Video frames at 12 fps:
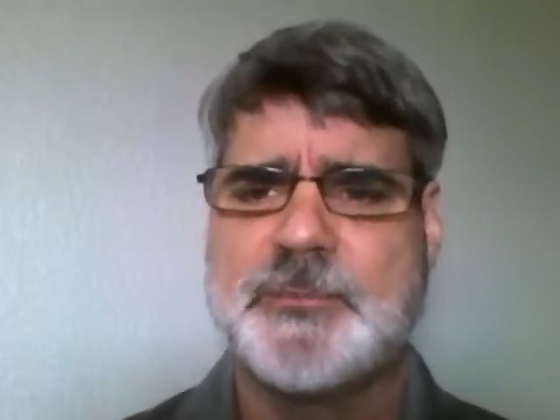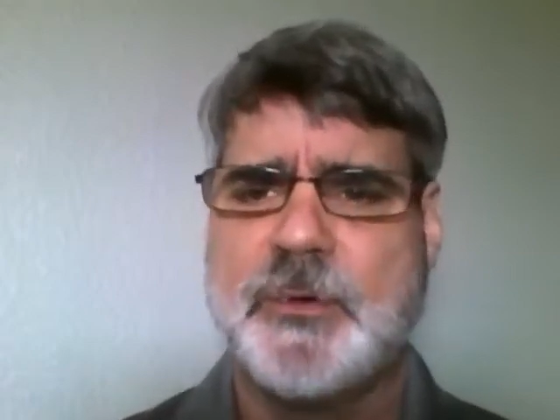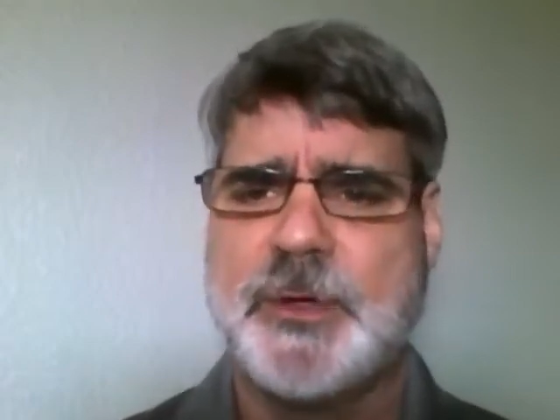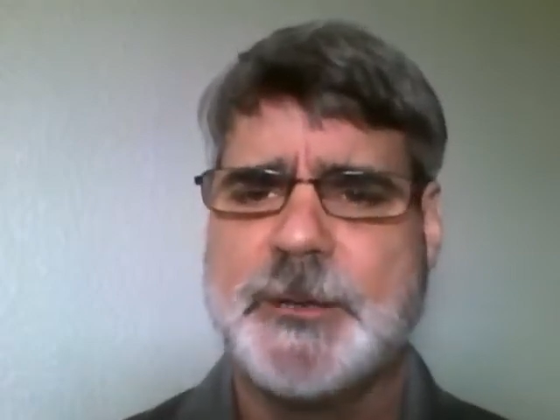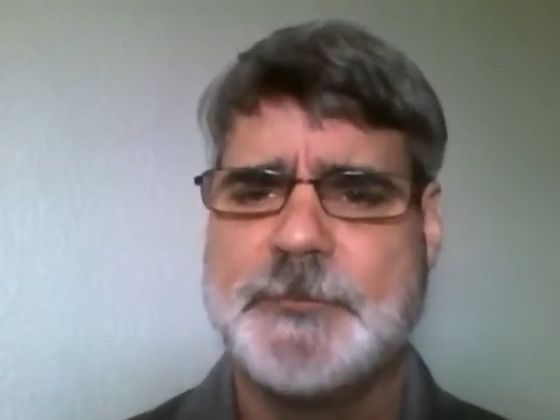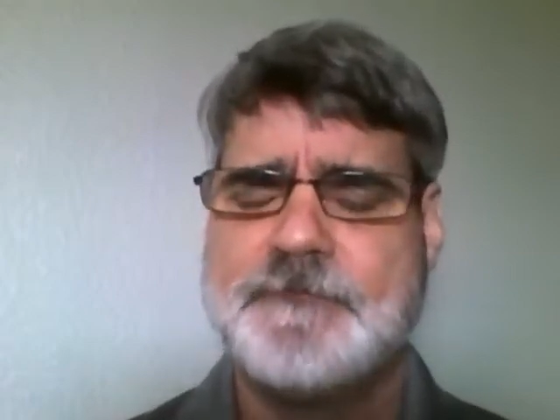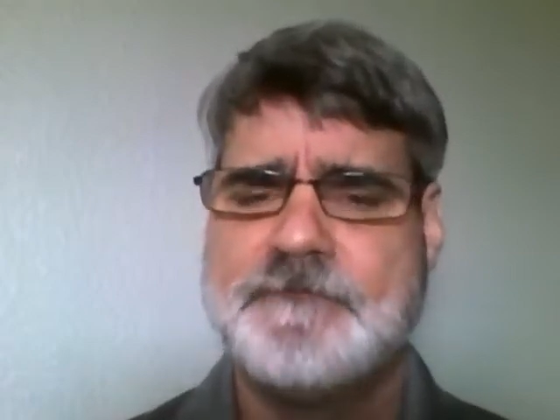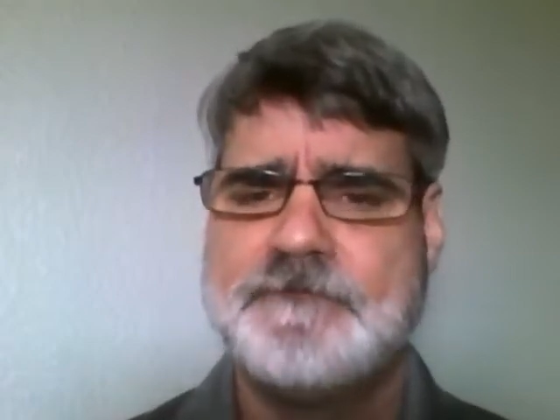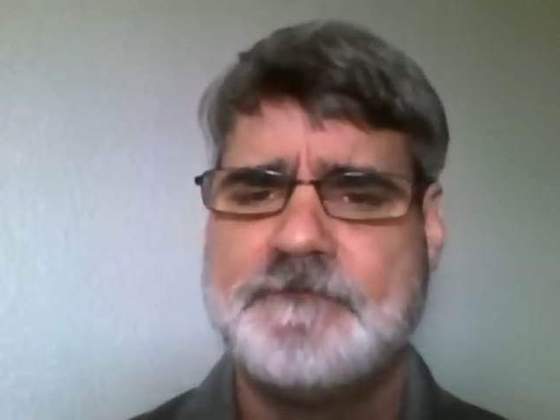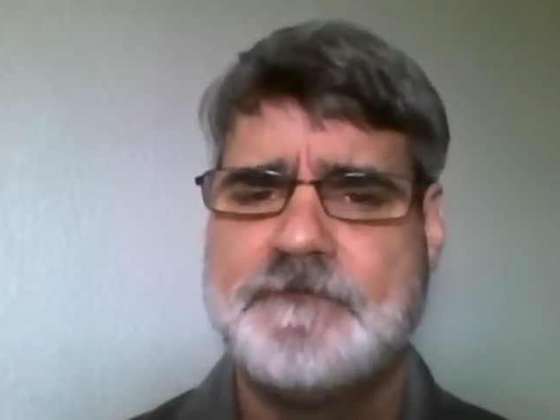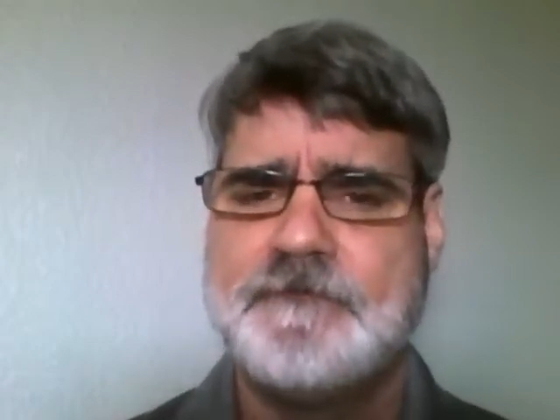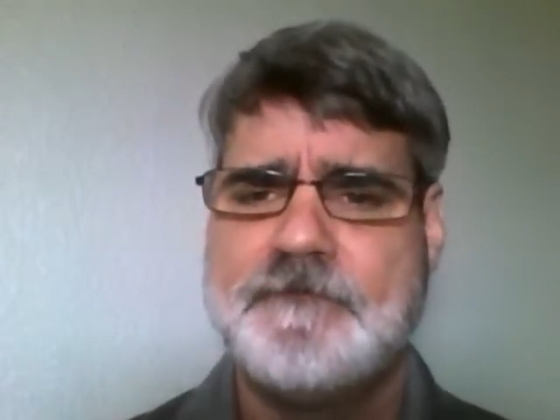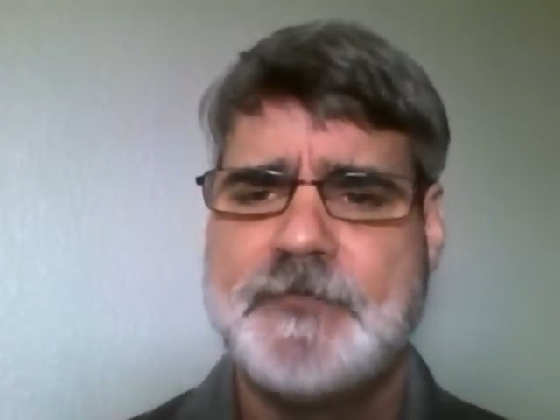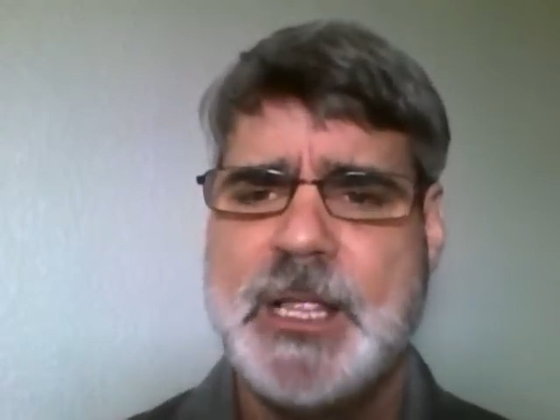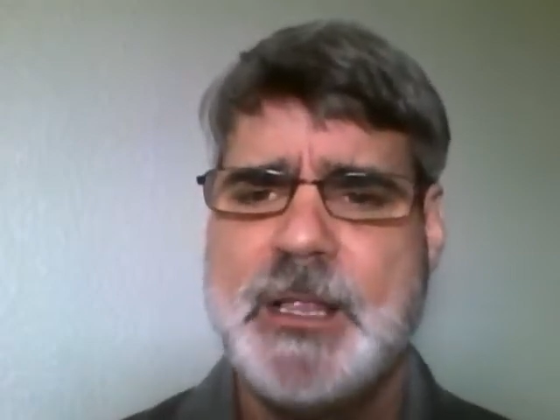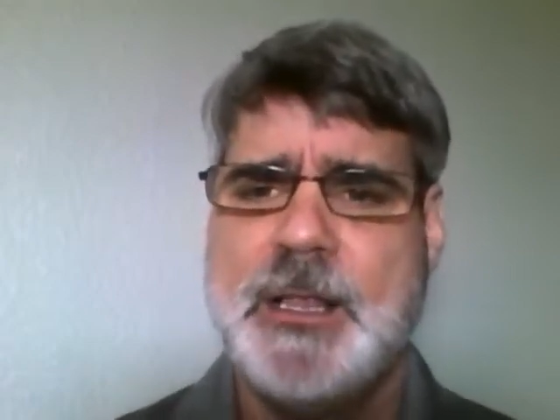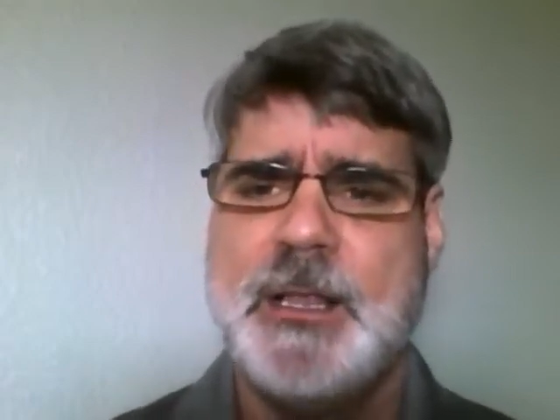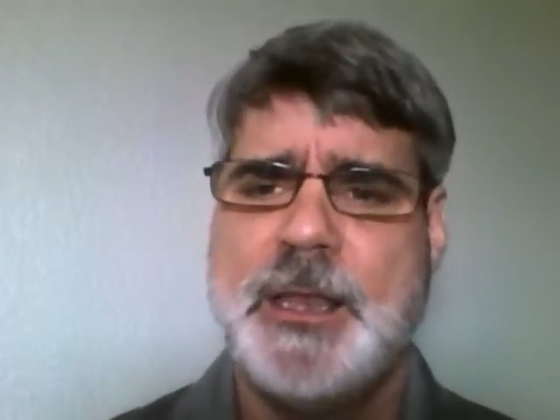point.
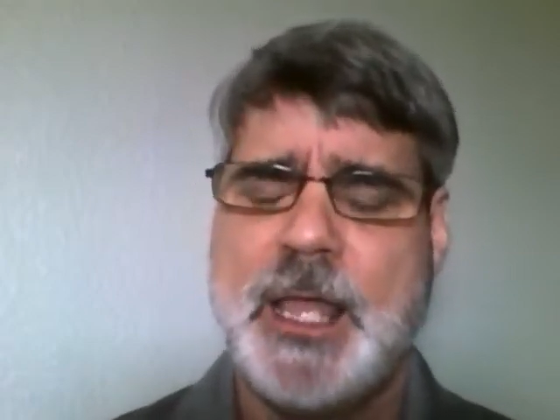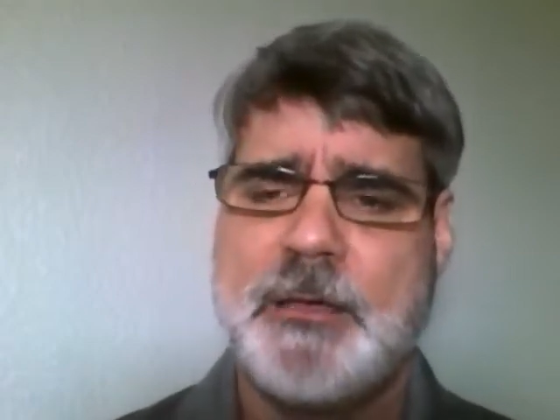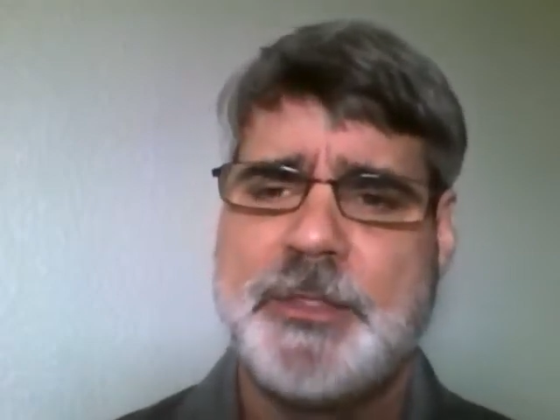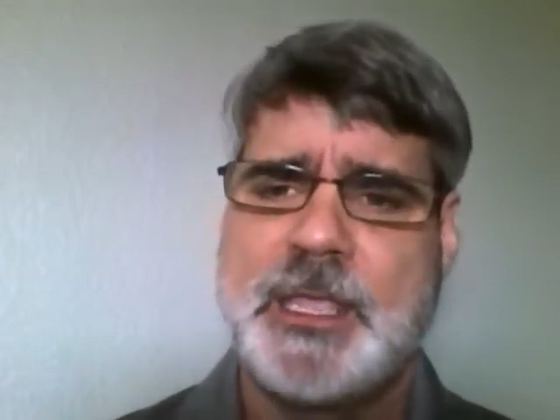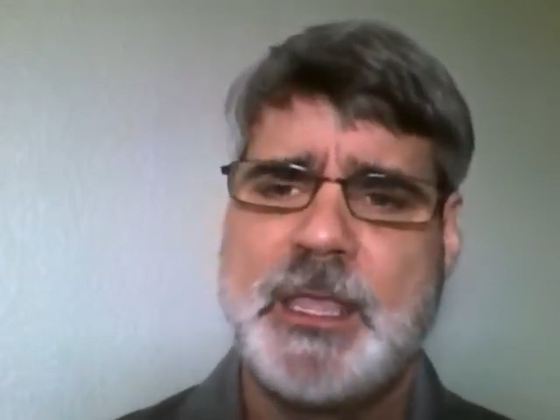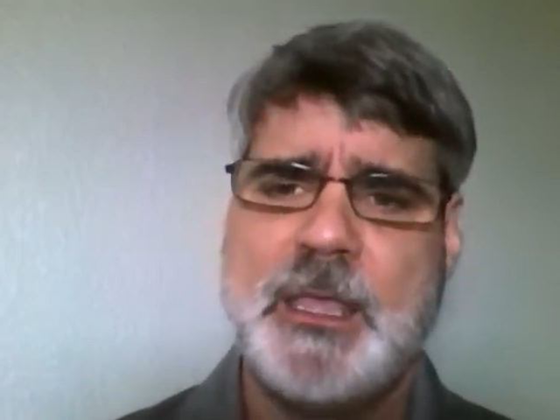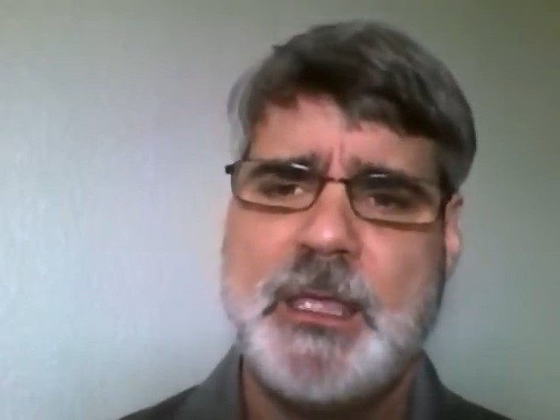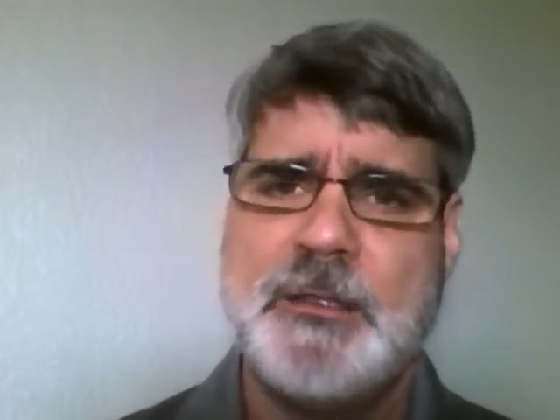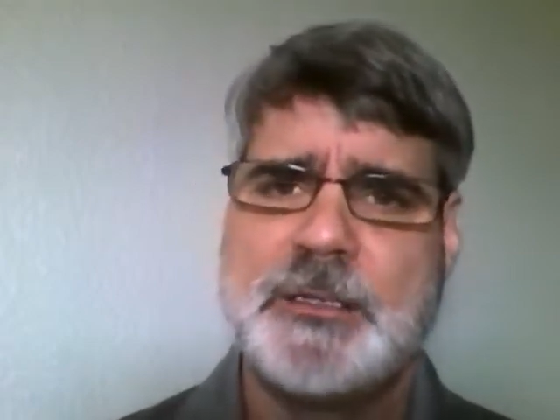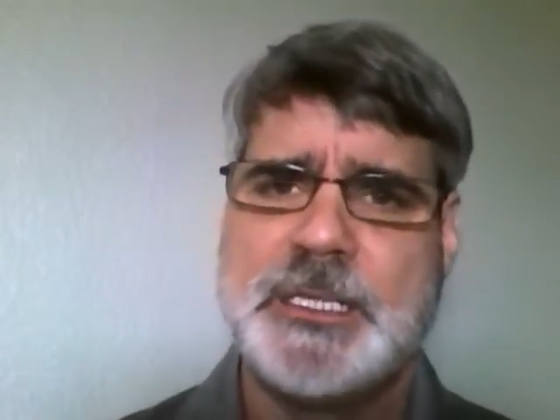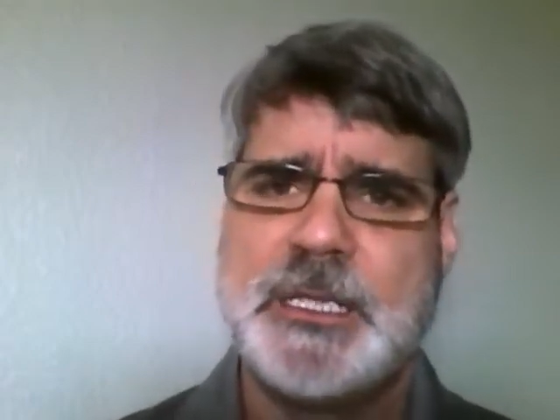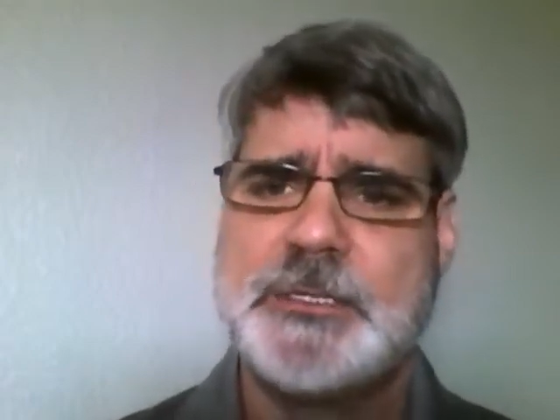Now, the key to